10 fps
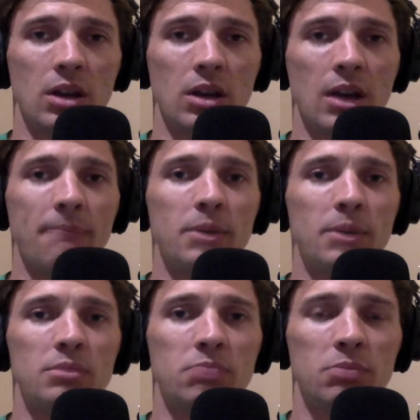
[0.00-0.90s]
And
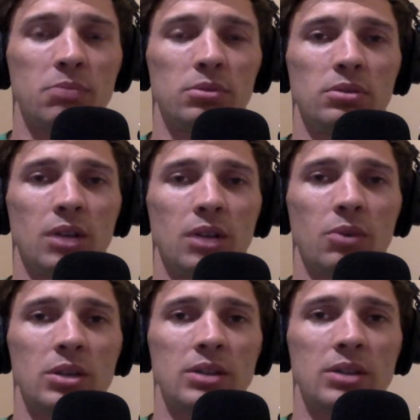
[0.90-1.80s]
most people do not want to
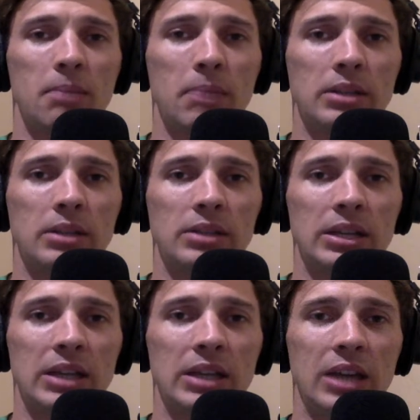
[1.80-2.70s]
stay mentally
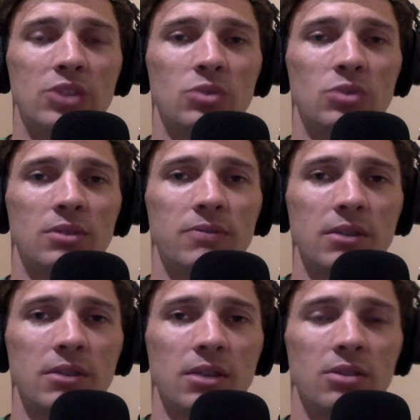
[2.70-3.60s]
engaged with their
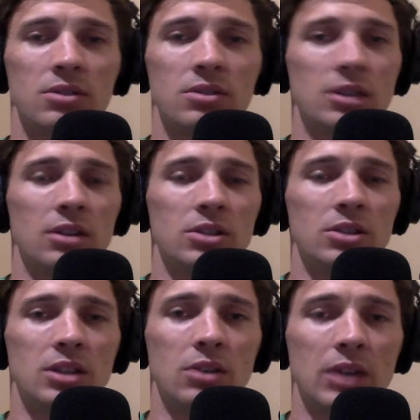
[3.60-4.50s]
fingers. They
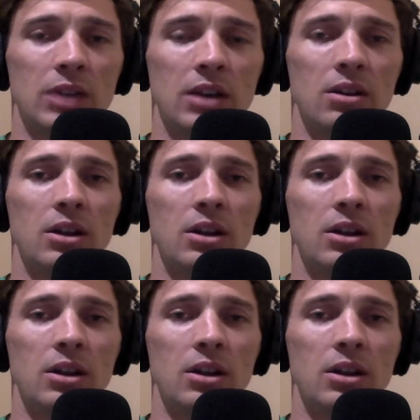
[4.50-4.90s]
don't care.